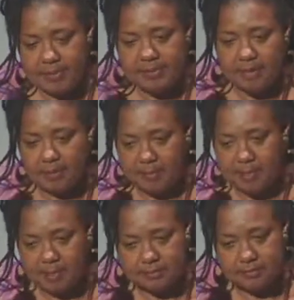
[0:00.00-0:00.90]
picked up
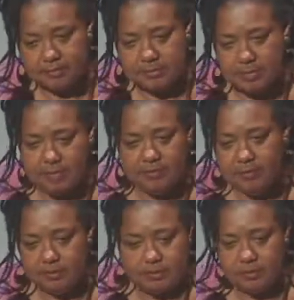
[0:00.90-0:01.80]
about
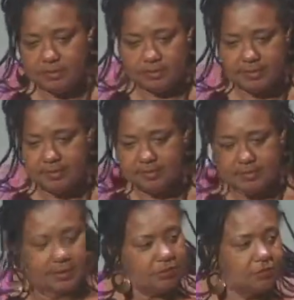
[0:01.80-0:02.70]
every 2 or 3
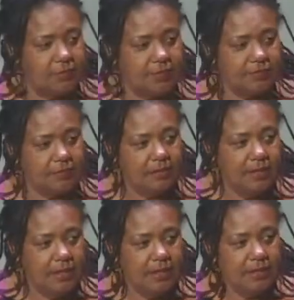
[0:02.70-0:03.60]
months or whatever
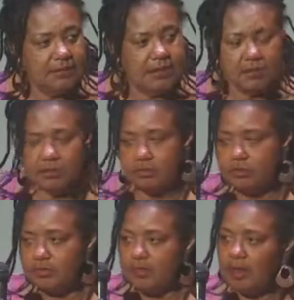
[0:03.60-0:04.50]
and taken to
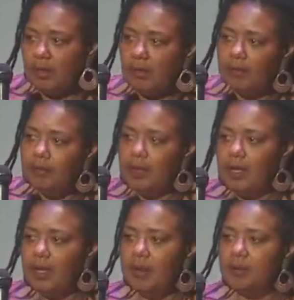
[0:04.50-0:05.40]
juvenile home.
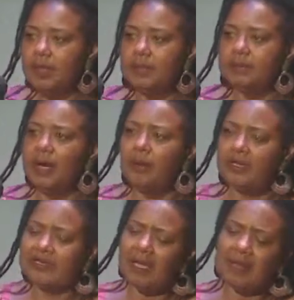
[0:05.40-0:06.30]
But I
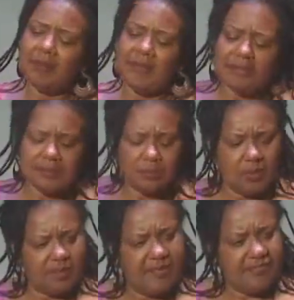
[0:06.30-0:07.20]
want to talk about
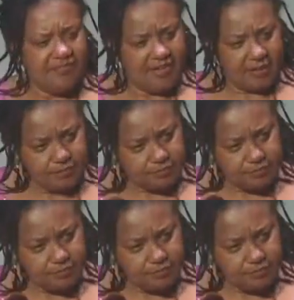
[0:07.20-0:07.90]
what I felt.